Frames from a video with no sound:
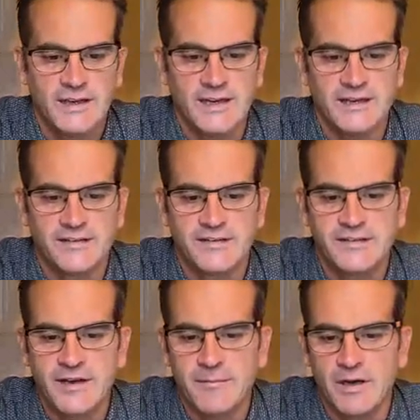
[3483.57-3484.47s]
in
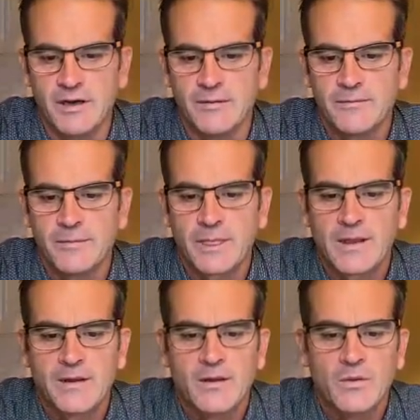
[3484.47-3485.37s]
summer
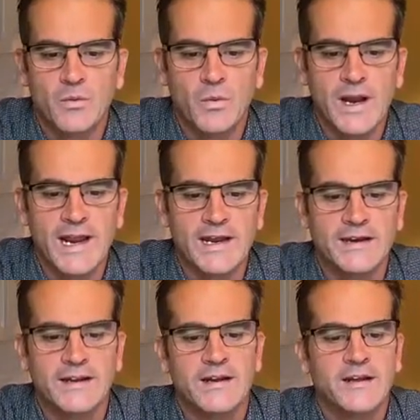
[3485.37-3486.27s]

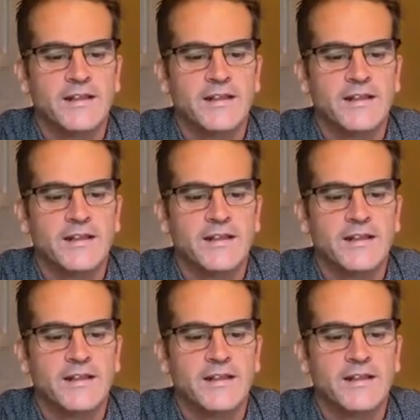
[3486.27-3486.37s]
when